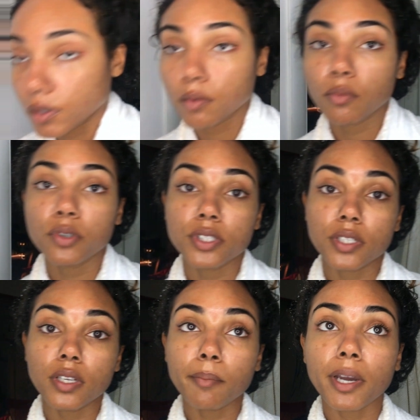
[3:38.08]
I'm
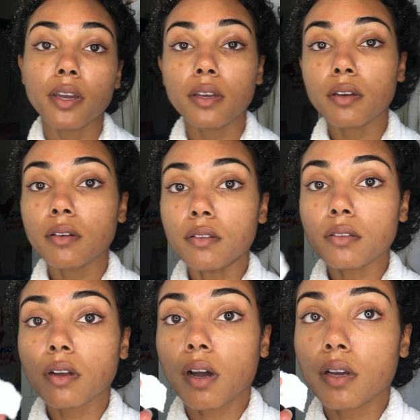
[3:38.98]
moistening my
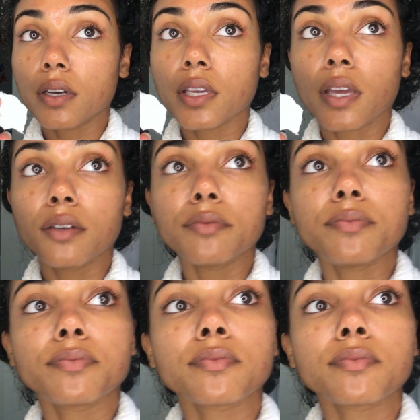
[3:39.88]
cotton again.